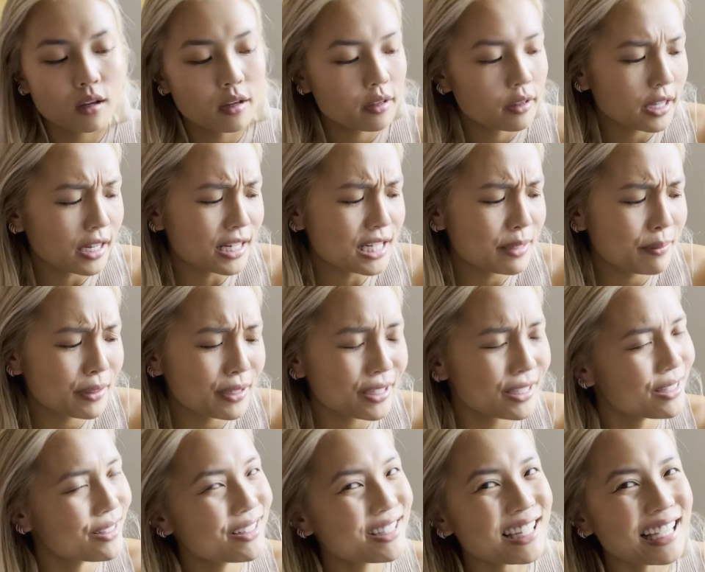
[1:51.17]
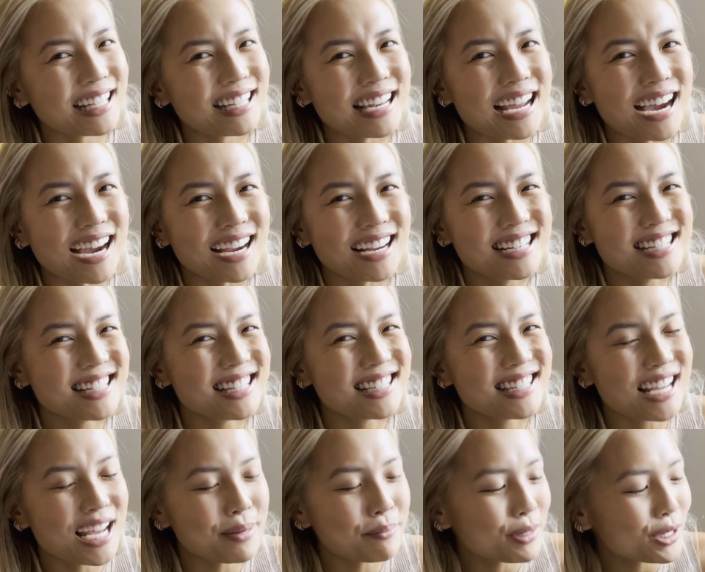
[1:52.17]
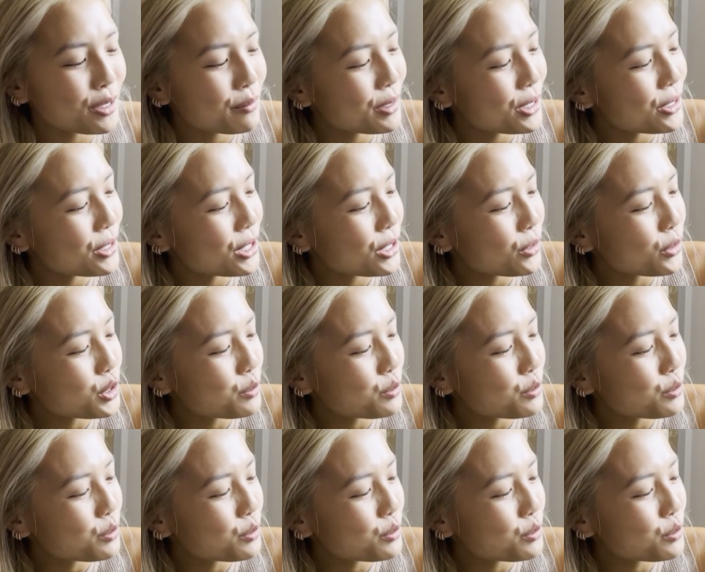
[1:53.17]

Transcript: Like I typically use like 9 to 10 millimeter needles,